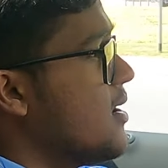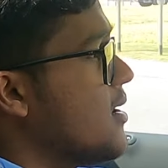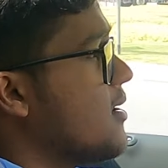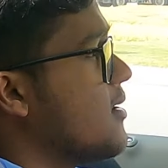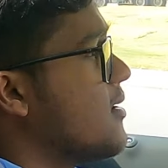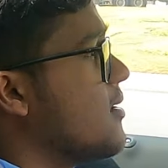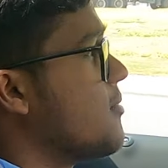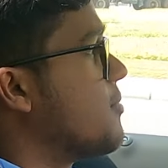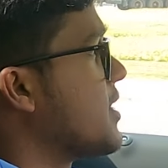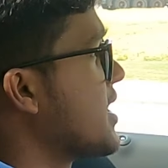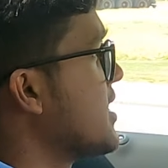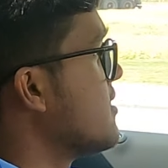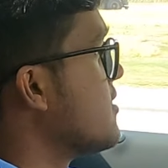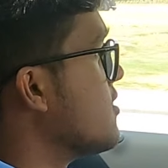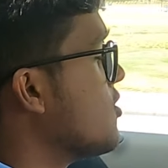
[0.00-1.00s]
But
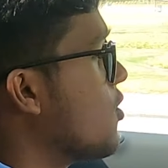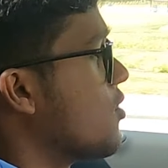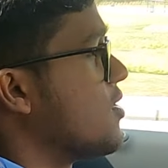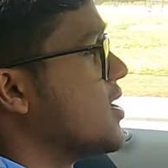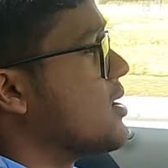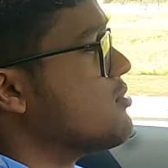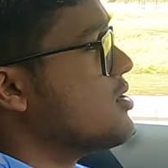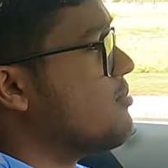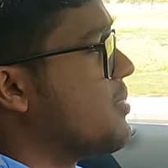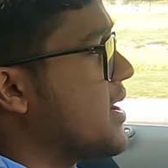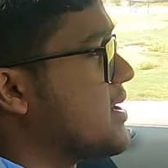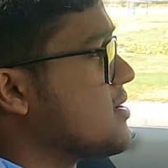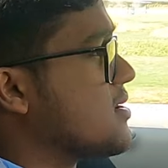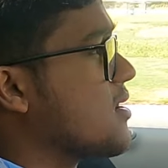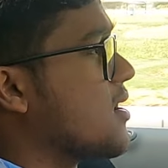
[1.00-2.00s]
again, no double
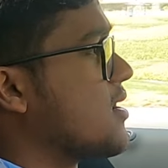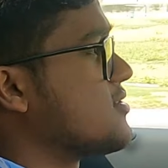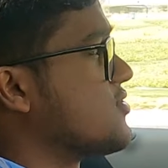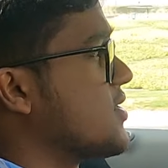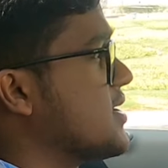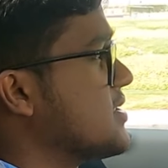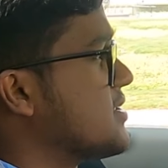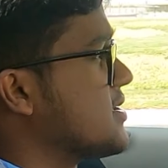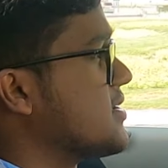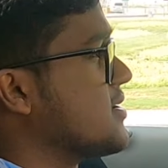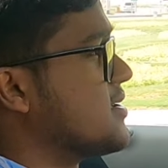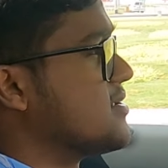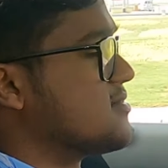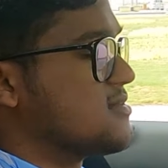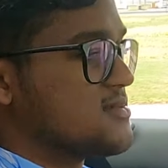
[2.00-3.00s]
pane glass or anything.
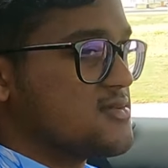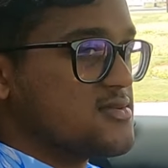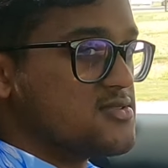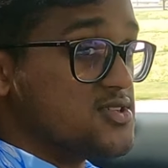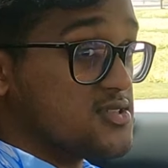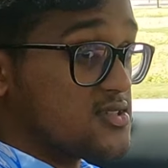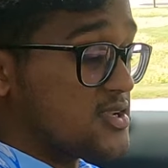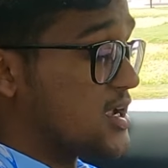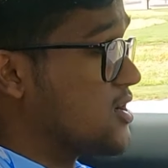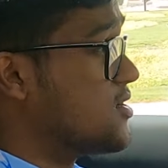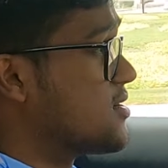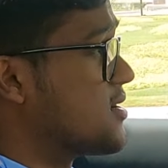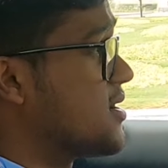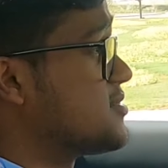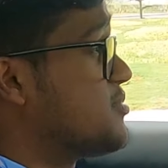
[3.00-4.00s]
It's just a
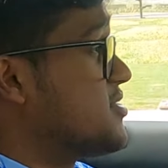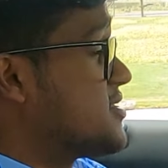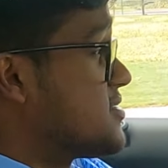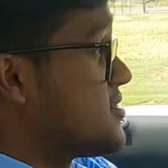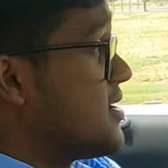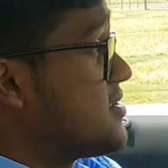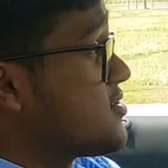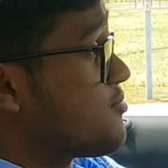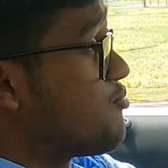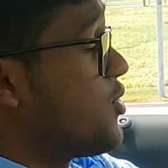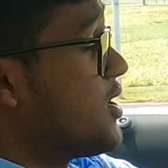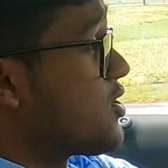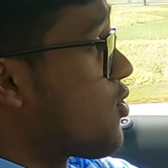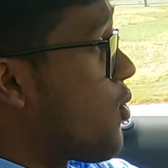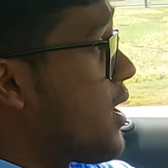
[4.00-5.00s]
regular glass. But it's
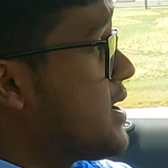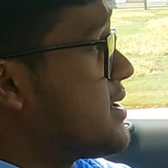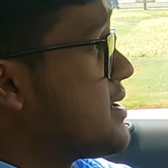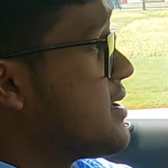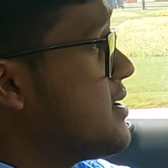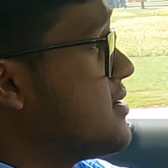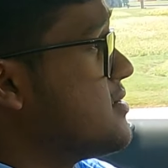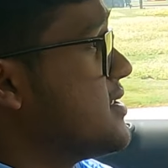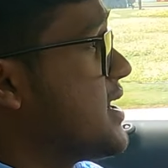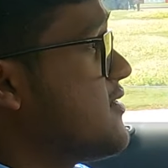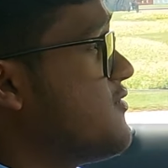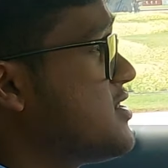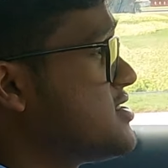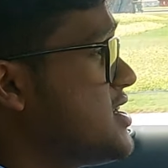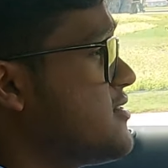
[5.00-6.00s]
pretty quiet in here. The
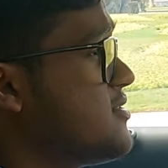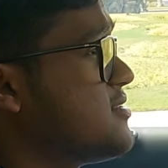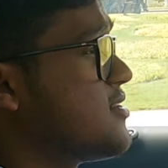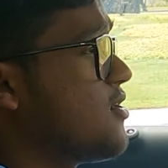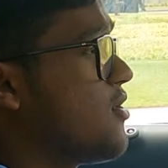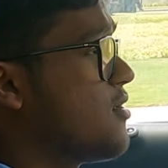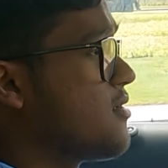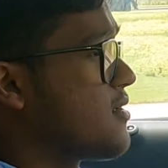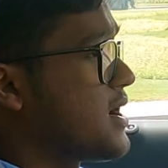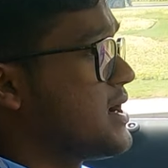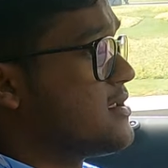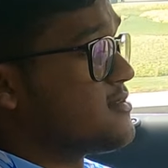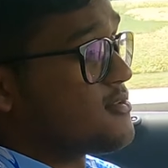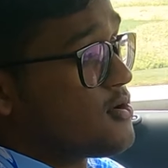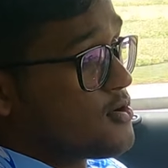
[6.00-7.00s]
NVH levels are all right.
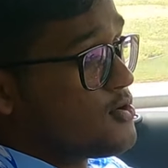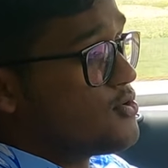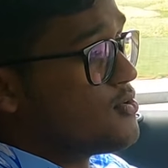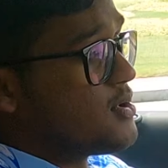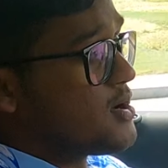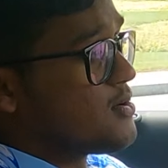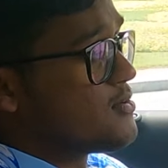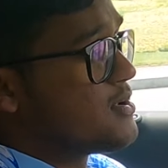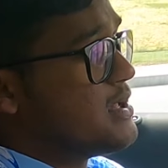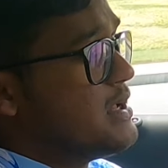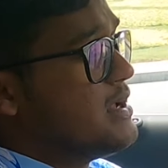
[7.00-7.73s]
It's not too loud.